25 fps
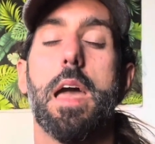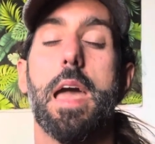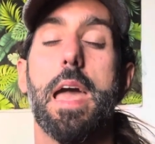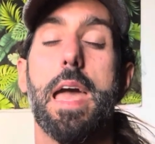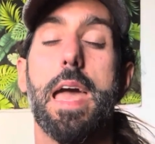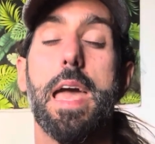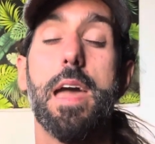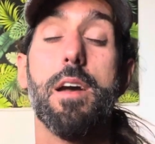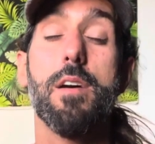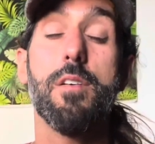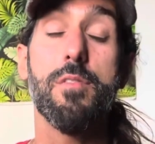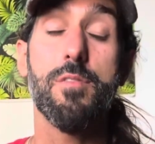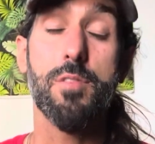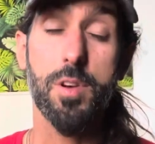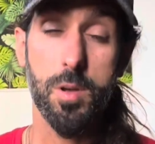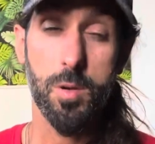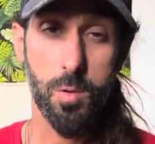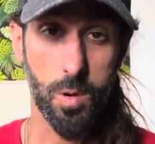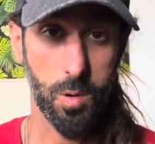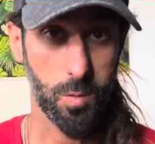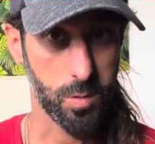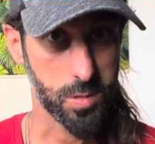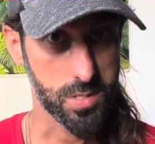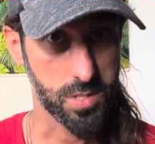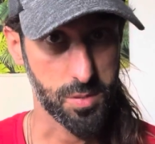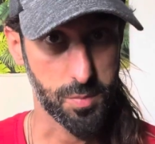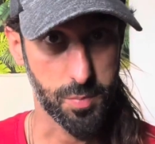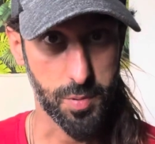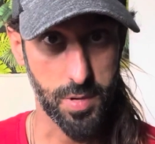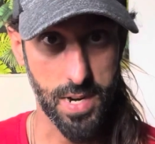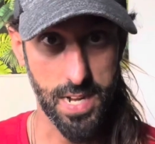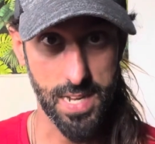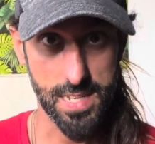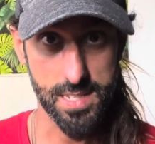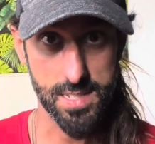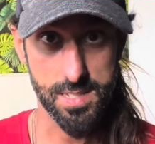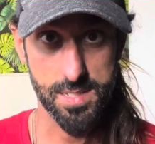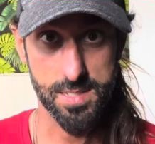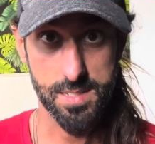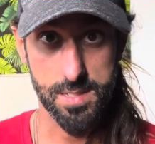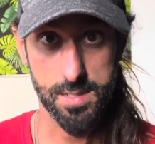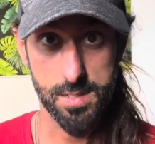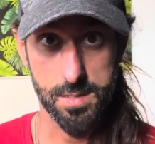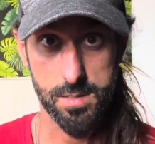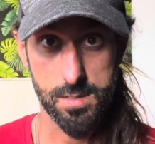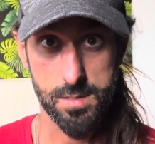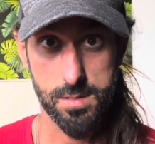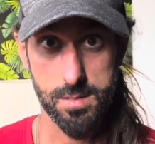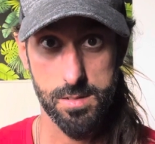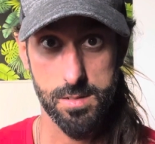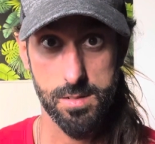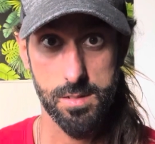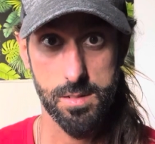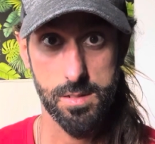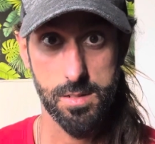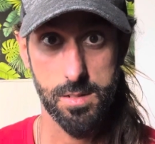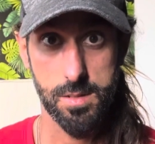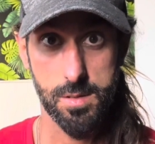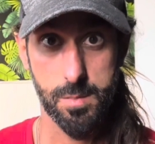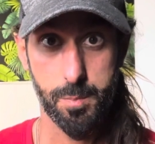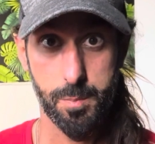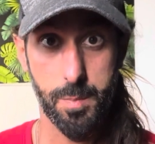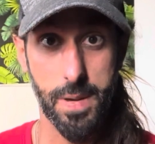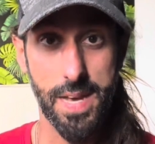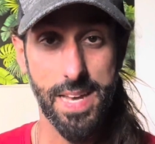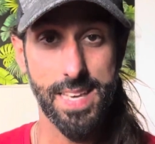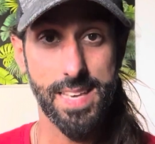Everyone was surprised by